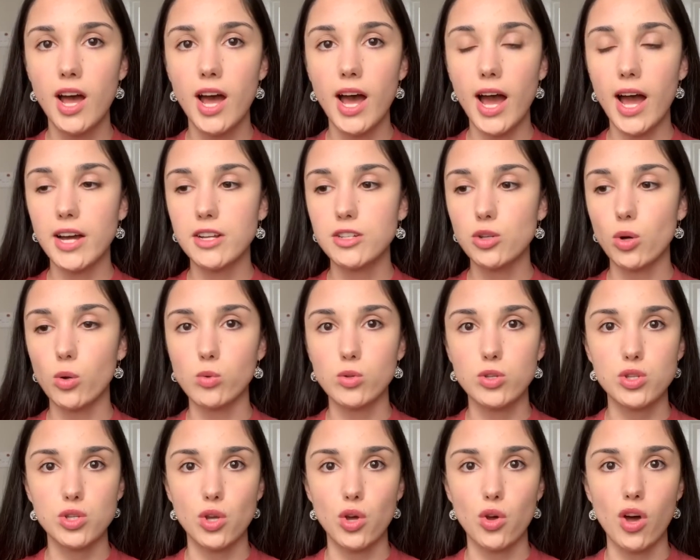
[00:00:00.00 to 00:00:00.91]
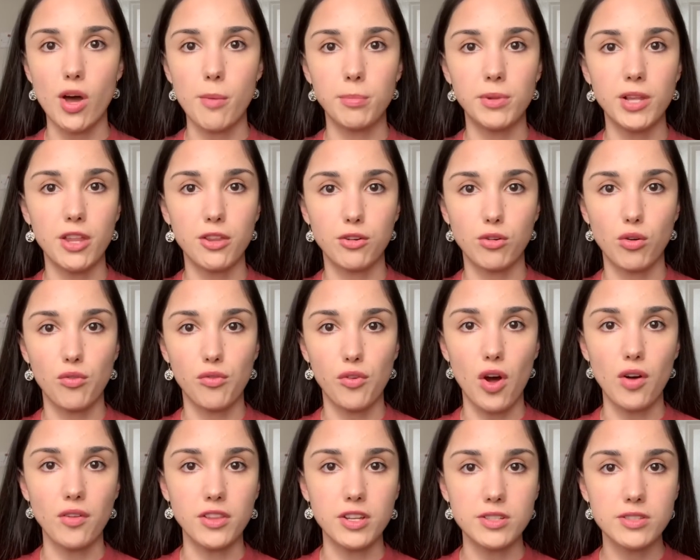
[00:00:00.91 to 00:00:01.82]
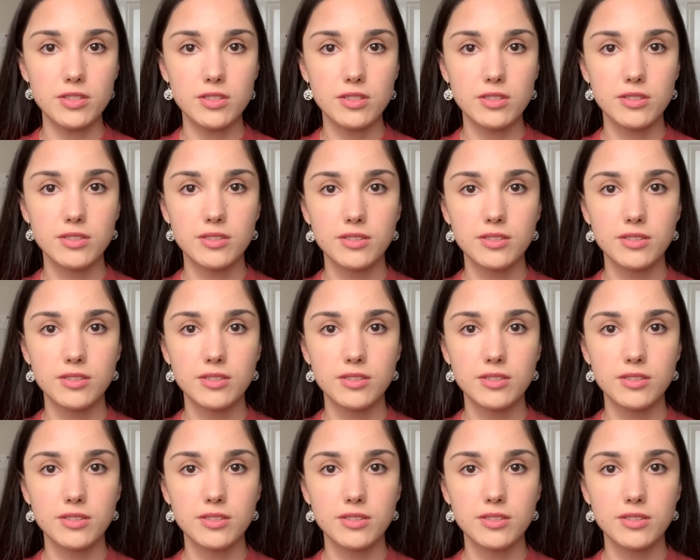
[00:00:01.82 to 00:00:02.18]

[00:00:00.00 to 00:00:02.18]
and also a plethora of others.